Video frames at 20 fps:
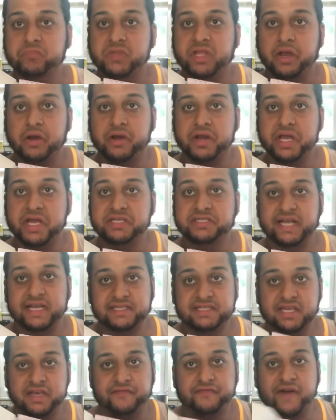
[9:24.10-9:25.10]
There it is. I
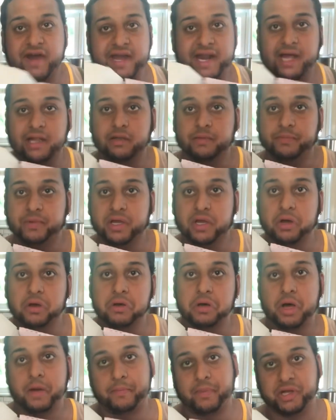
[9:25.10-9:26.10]
see a $5
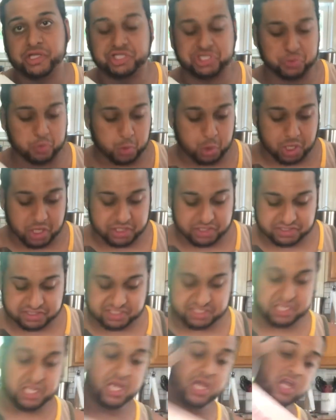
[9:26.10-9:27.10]
bill, a bunch of
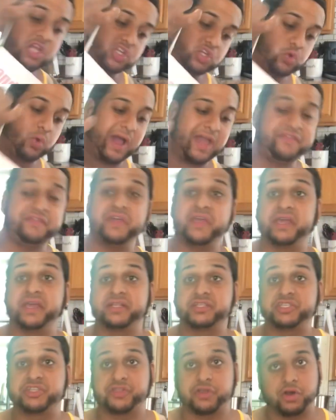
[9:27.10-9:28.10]
ones. Do I think
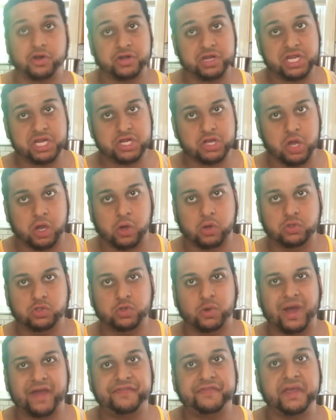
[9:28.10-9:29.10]
it's 30? No.
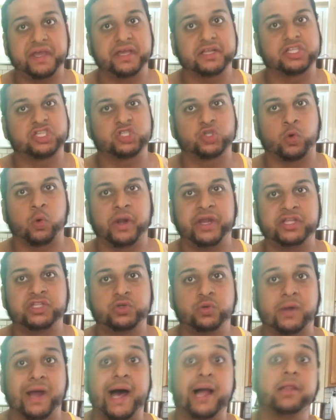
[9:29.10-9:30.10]
Do I think it's
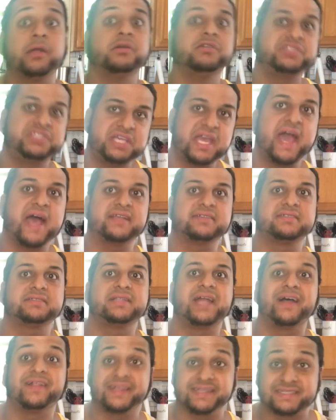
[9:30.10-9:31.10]
$22? Yes.
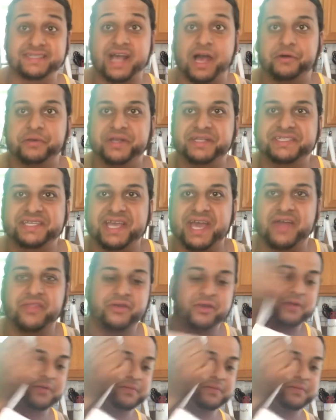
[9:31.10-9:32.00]
Now let's count it together.